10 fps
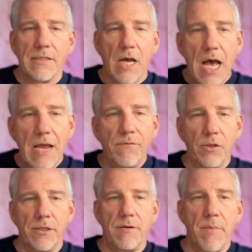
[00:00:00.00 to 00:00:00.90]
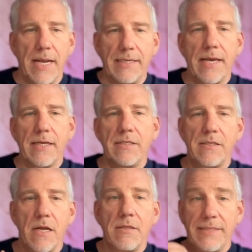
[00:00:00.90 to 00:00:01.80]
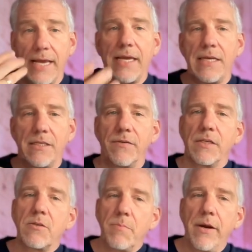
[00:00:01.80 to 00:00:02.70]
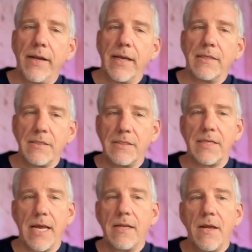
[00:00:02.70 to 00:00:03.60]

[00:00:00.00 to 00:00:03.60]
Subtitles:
I've learned in my decades of experience is that